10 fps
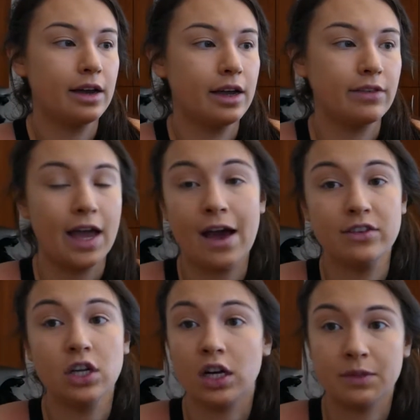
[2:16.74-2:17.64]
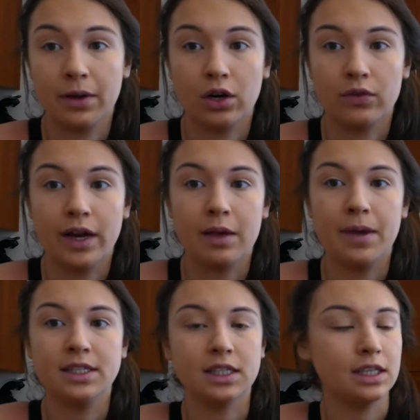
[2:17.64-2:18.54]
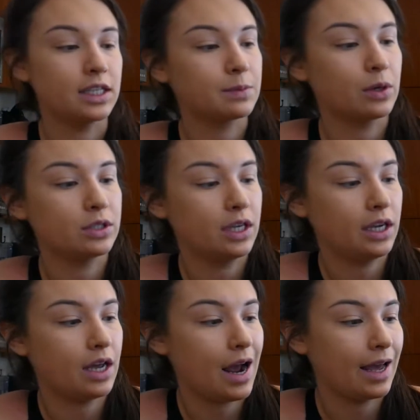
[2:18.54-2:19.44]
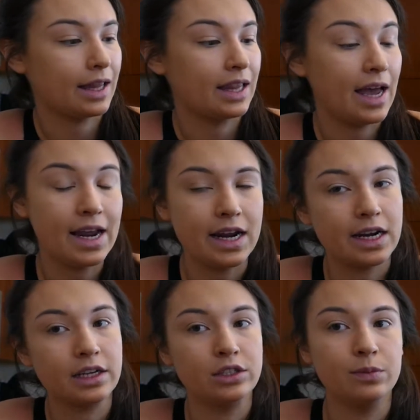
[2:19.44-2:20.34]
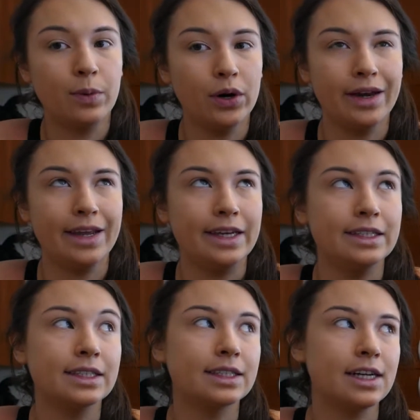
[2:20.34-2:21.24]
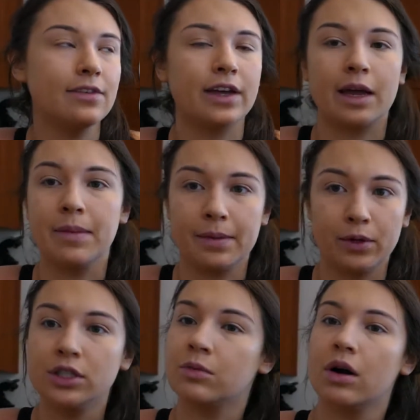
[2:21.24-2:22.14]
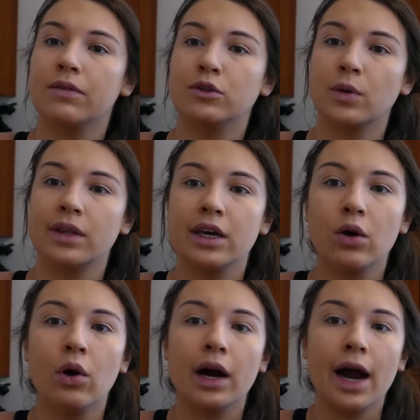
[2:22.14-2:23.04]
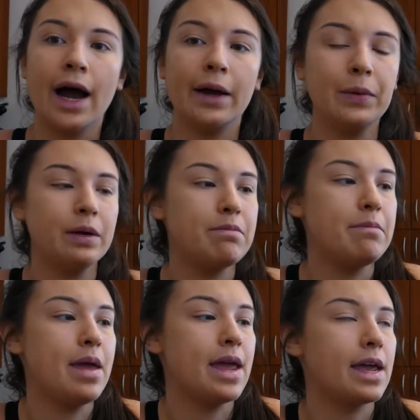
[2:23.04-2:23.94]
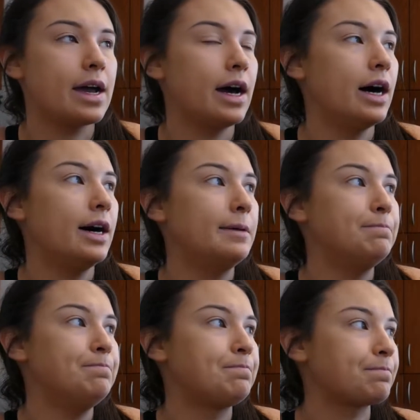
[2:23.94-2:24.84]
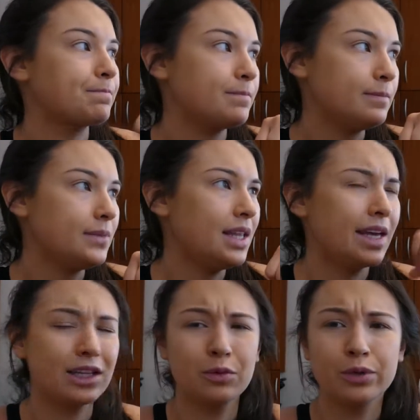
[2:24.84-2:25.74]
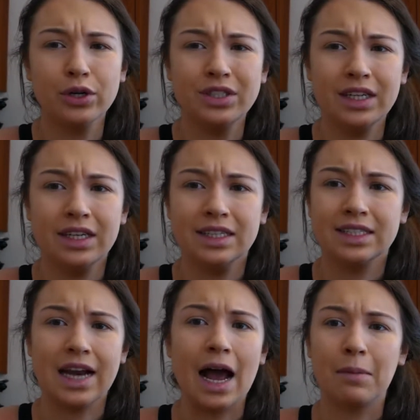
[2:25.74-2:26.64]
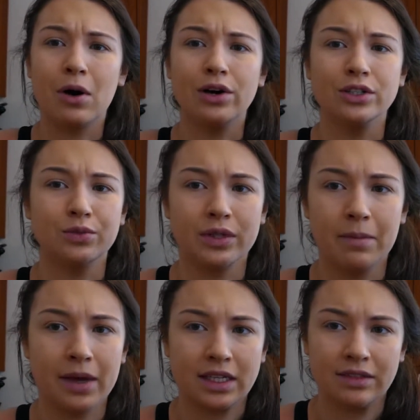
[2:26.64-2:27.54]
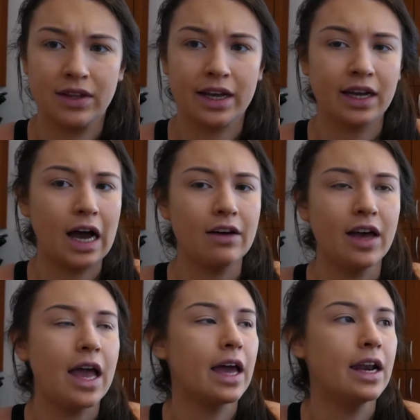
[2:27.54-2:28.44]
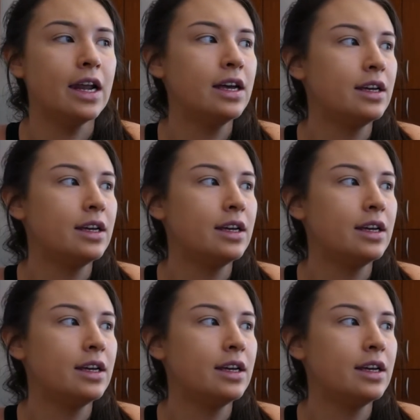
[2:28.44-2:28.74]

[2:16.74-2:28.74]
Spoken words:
If I haven't talked about it already, basically this protein I like to put in stuff. Like I'd make protein waffles with it, or I would make like little protein snack balls with a mix of like agave and